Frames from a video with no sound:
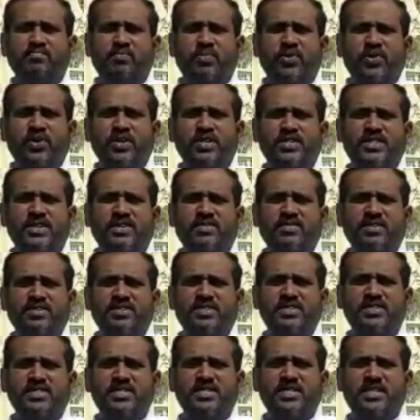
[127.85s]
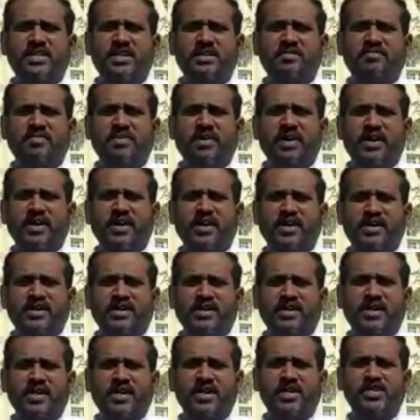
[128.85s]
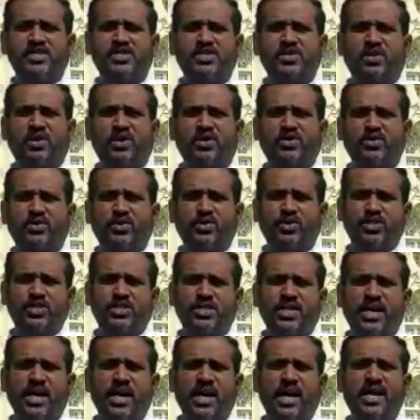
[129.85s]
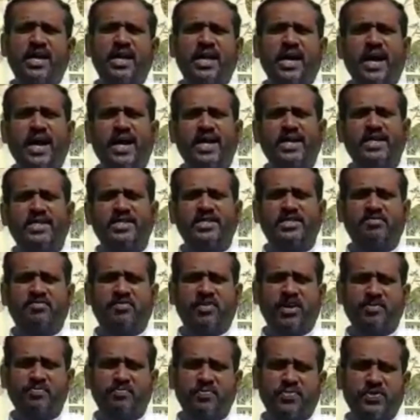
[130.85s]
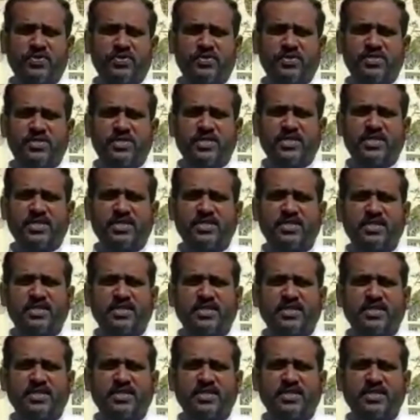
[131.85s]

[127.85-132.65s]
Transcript: Police have registered FIR case on those unidentified person.